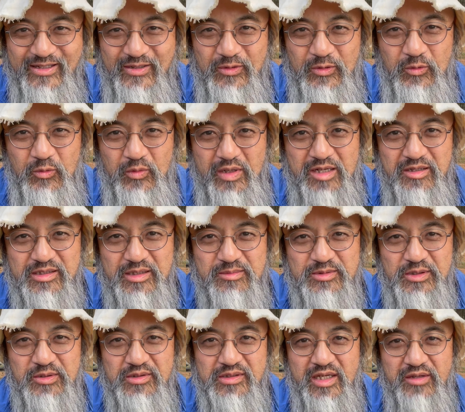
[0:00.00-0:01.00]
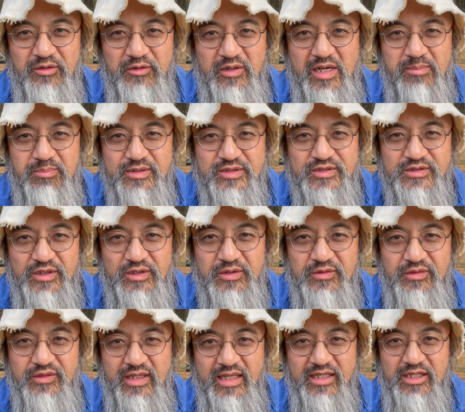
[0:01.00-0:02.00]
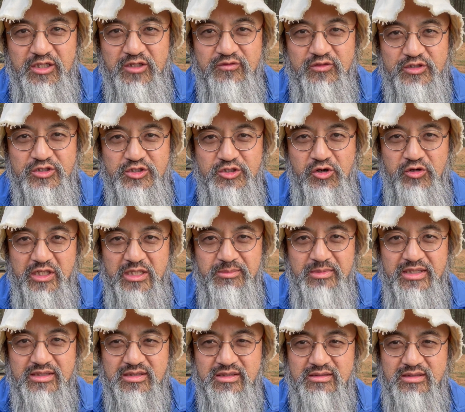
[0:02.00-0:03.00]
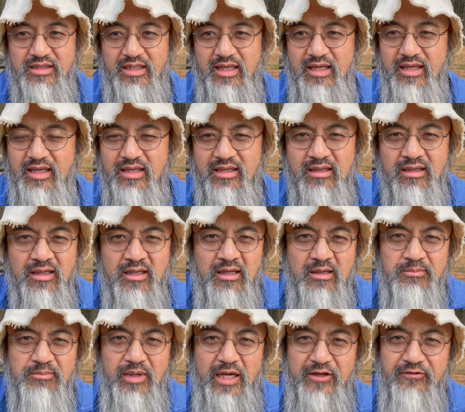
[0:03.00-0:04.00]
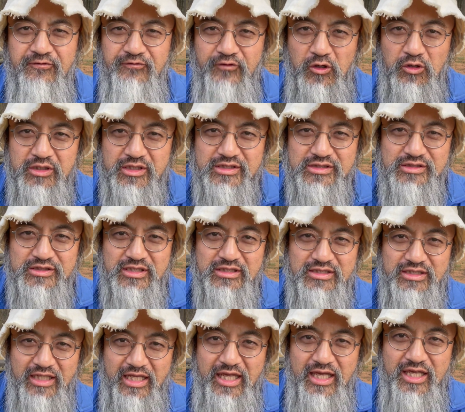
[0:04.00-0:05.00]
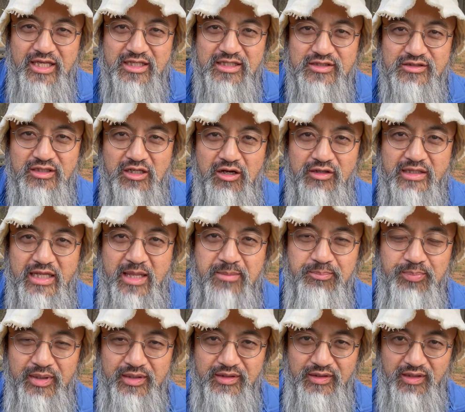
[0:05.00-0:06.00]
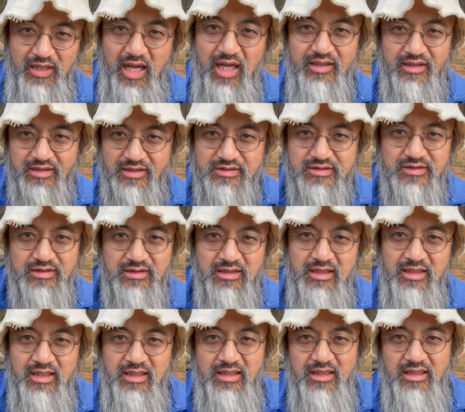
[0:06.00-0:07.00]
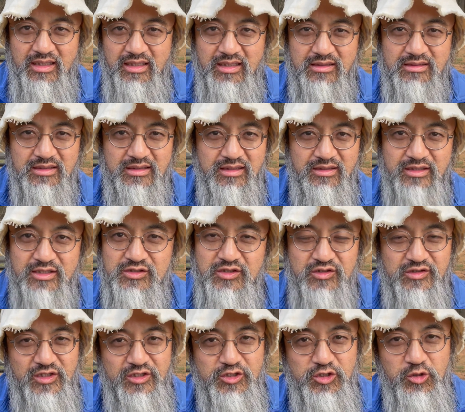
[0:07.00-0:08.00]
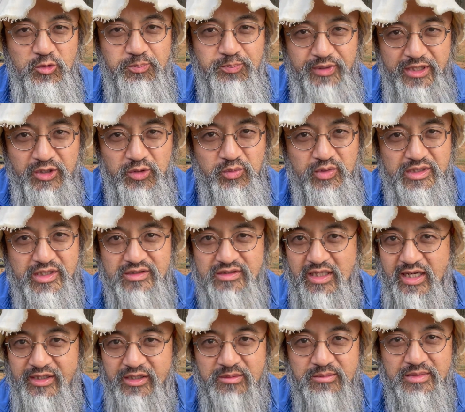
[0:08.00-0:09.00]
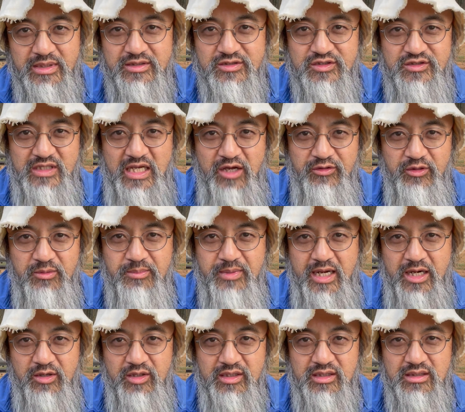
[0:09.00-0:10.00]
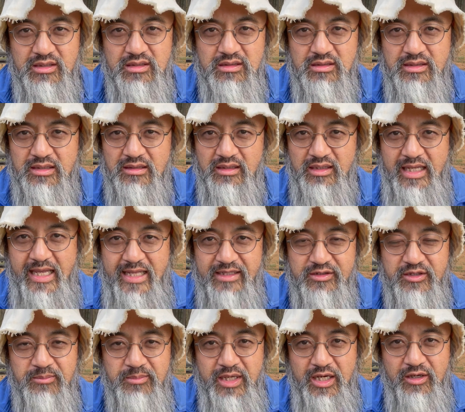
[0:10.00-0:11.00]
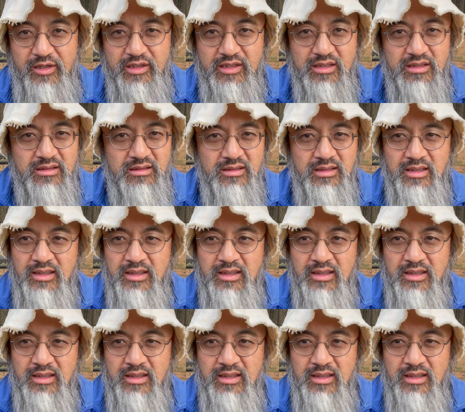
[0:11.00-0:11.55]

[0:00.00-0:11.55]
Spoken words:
Welcome to another episode. Thank you for joining me today. My focus today is on empanadas, and this is a ubiquitous item in South America, in Latin America,